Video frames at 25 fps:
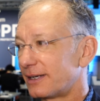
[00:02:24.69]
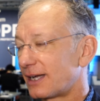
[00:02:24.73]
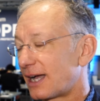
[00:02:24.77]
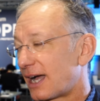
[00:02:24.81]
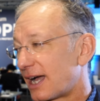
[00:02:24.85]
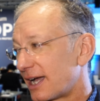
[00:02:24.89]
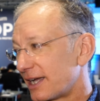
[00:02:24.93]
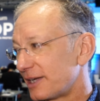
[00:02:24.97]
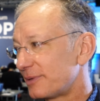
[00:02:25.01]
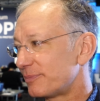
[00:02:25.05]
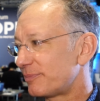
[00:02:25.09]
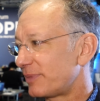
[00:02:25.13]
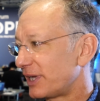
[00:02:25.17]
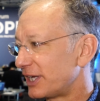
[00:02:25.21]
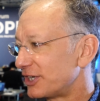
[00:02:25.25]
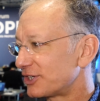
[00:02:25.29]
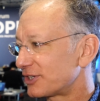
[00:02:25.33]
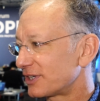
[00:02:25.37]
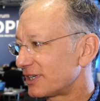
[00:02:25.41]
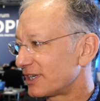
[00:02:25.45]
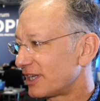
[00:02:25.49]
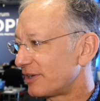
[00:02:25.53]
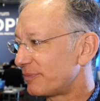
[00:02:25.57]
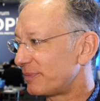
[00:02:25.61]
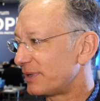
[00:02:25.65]
I am
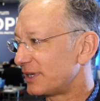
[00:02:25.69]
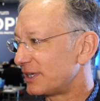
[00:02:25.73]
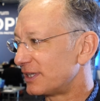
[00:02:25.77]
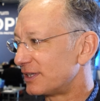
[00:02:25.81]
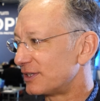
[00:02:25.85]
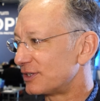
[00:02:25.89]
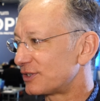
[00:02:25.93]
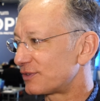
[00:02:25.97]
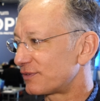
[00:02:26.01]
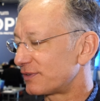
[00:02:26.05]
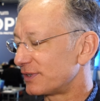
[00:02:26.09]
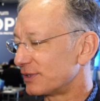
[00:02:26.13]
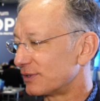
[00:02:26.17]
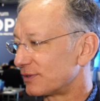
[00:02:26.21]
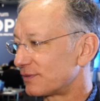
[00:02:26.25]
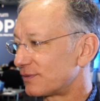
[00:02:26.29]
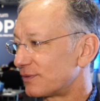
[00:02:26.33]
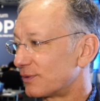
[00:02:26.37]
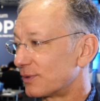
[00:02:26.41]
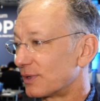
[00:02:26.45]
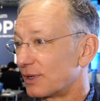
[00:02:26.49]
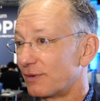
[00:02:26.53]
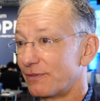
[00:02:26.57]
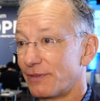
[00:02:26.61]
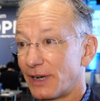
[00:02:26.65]
patient. I've been in this field
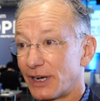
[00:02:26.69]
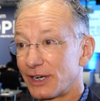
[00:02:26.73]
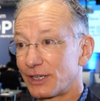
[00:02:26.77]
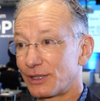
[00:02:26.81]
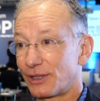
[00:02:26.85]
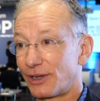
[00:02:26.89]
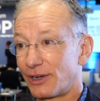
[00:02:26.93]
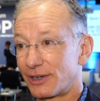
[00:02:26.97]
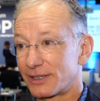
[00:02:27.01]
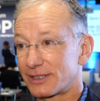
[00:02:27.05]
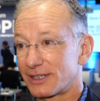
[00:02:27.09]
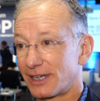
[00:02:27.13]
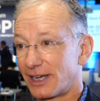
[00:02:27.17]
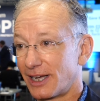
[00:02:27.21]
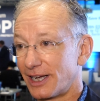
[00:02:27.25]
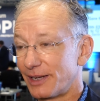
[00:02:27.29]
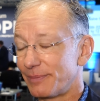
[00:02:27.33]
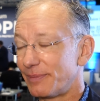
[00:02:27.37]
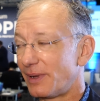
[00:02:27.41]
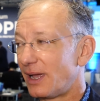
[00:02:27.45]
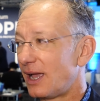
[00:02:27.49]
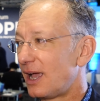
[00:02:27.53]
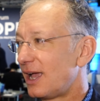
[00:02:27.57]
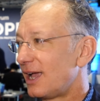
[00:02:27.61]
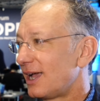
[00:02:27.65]
for a very long
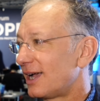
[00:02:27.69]
time.